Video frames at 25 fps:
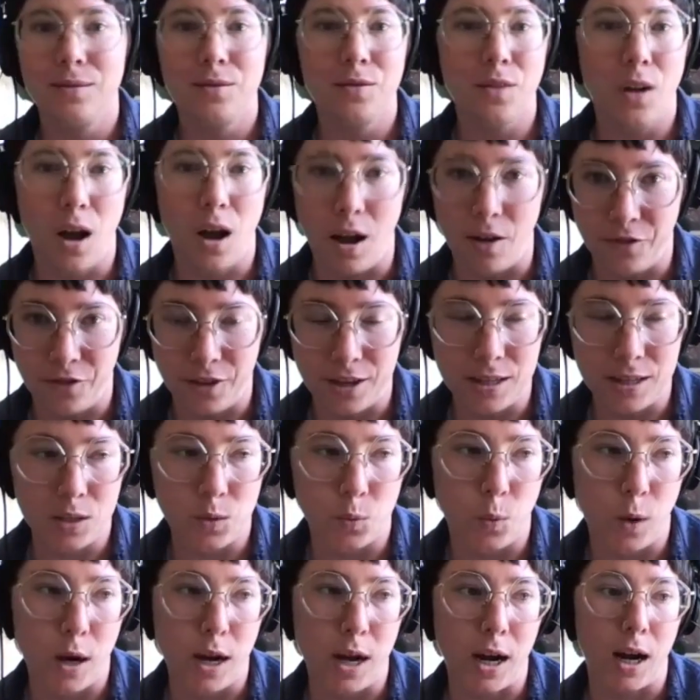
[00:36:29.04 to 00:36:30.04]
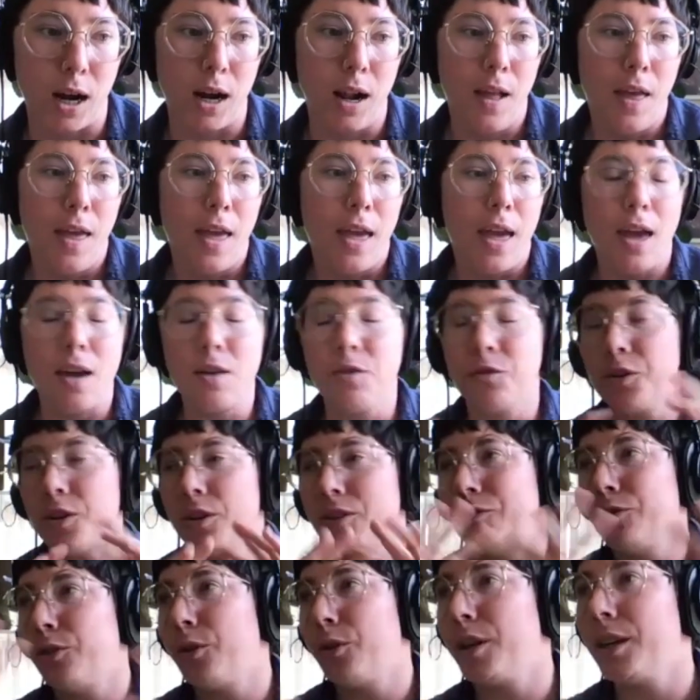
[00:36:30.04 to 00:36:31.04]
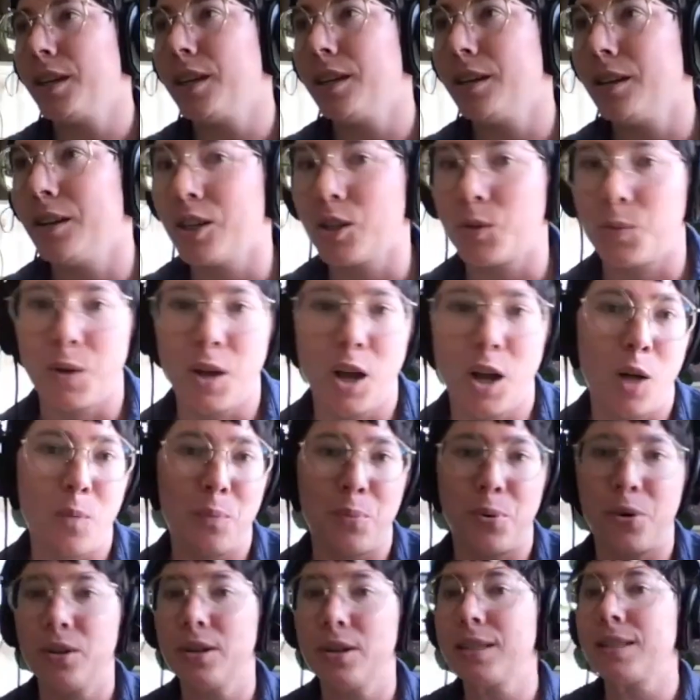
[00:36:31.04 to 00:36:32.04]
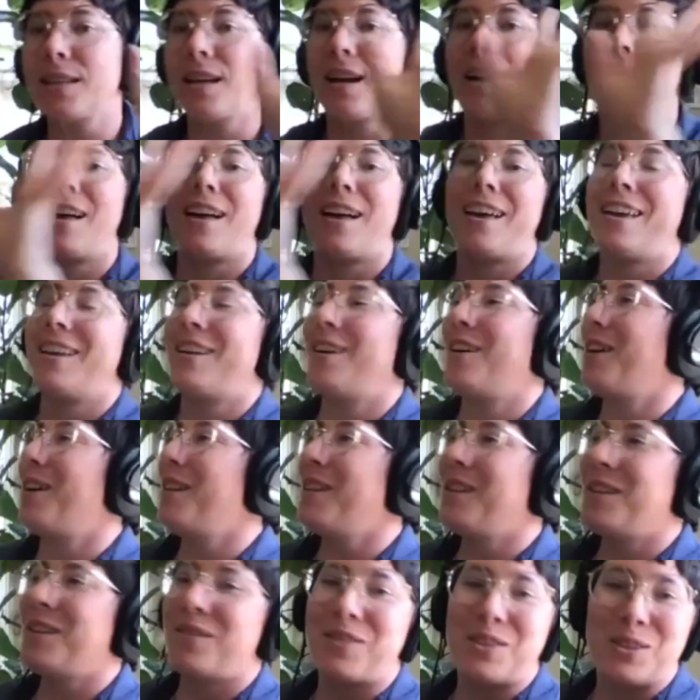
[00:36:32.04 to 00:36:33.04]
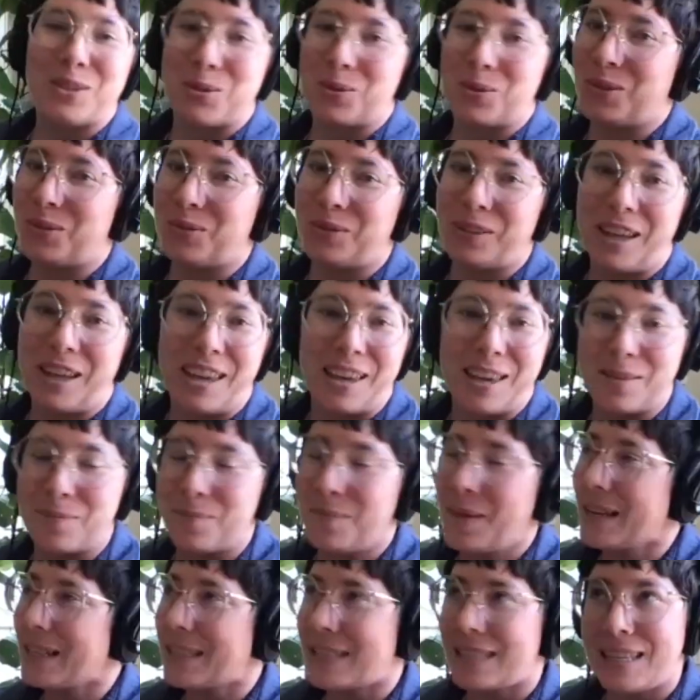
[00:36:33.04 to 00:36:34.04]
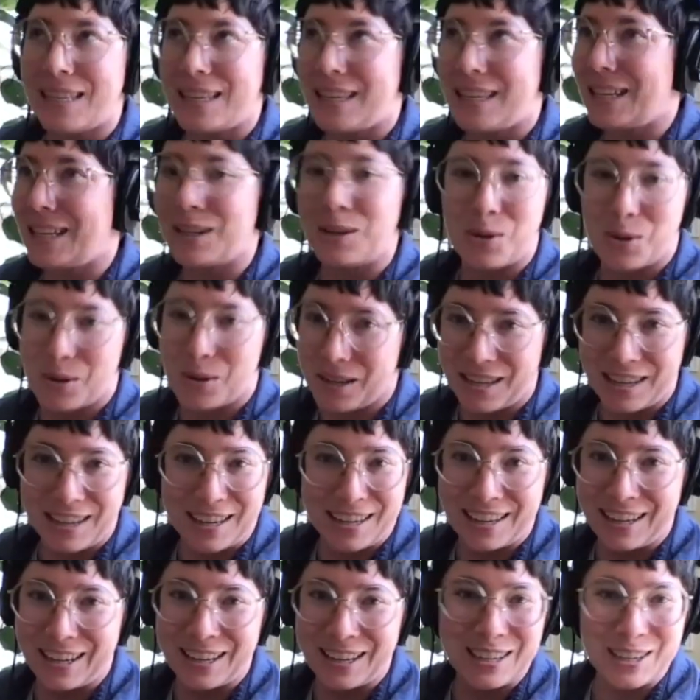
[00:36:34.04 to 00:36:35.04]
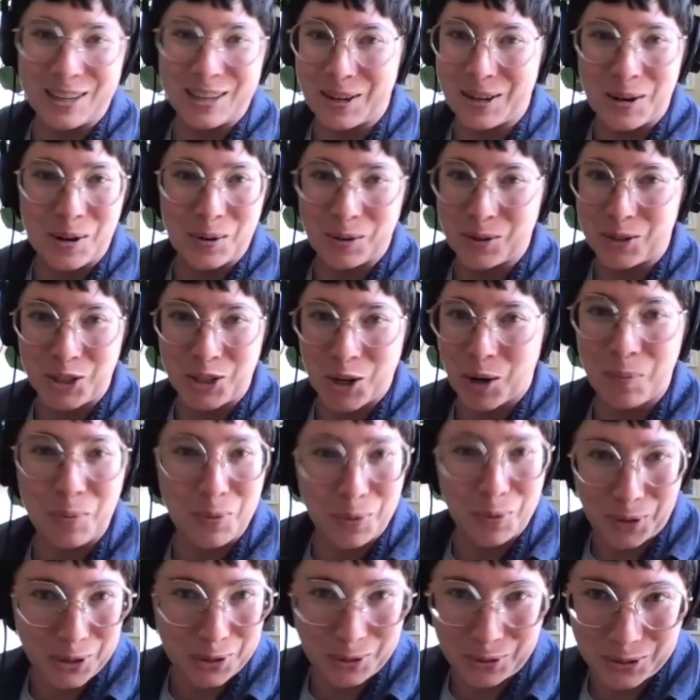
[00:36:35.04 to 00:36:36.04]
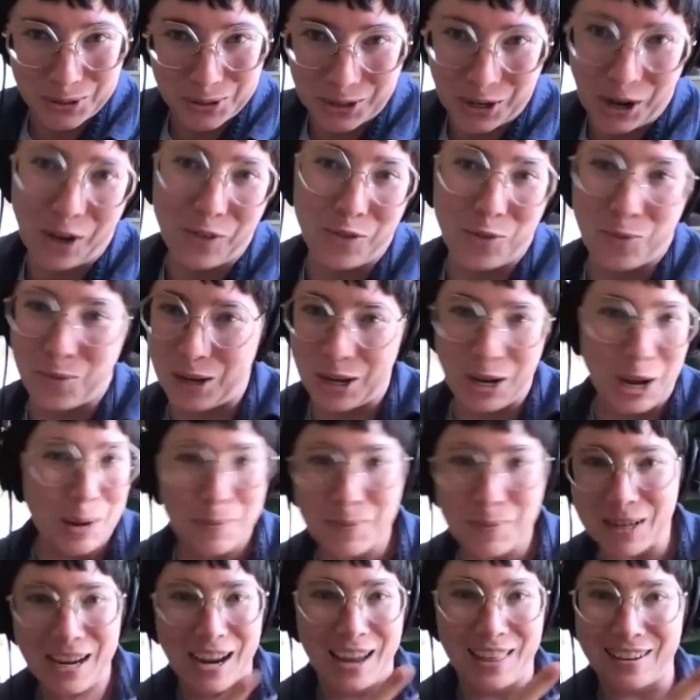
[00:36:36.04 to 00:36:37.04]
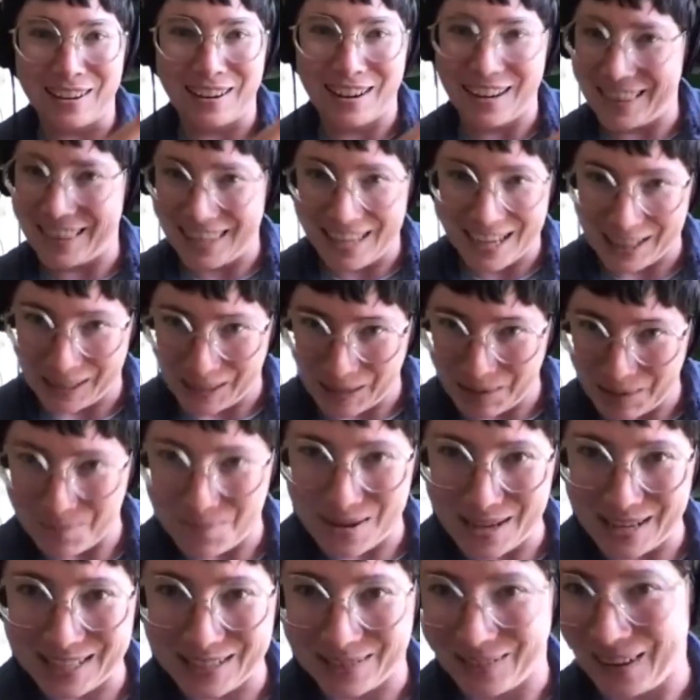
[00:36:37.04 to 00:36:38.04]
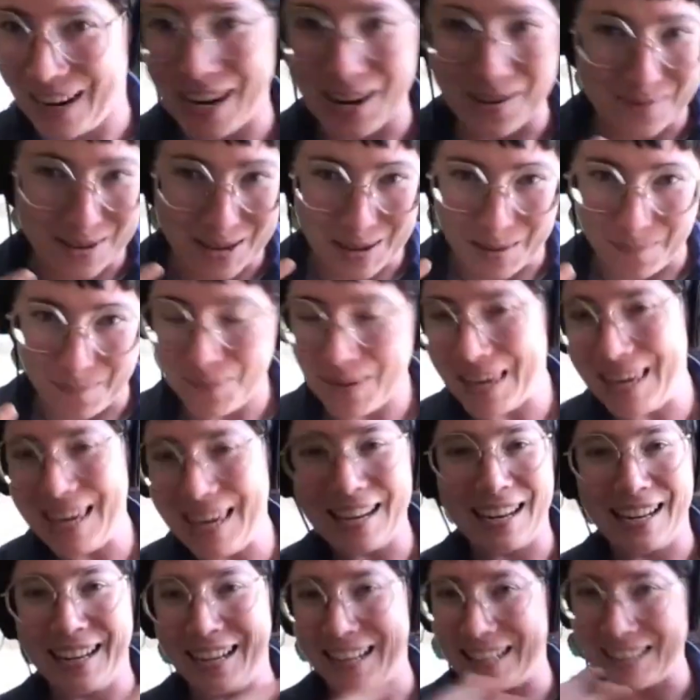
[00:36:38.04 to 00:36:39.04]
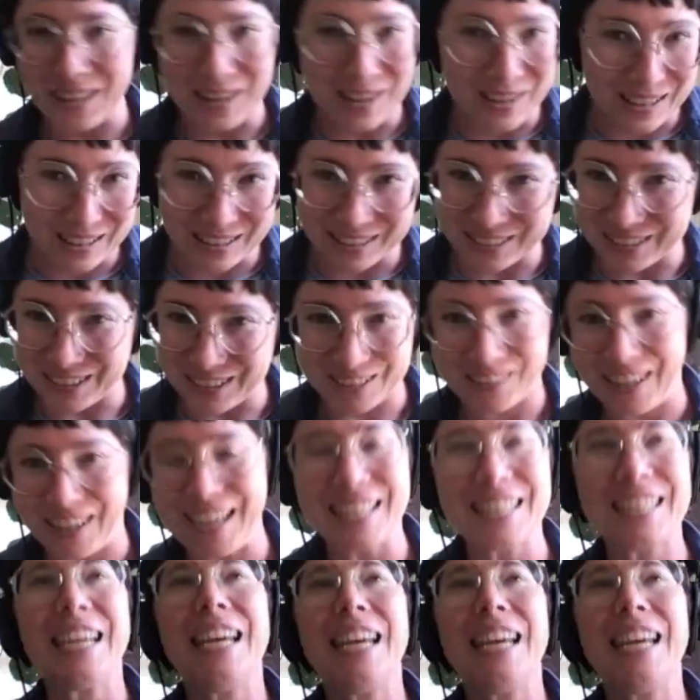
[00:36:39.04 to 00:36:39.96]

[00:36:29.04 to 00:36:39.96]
office where every 4 years we all put aside all of the sort of like messy, annoying, geopolitical stuff, and we come together at the Olympics, right? And we compete, and it's all great.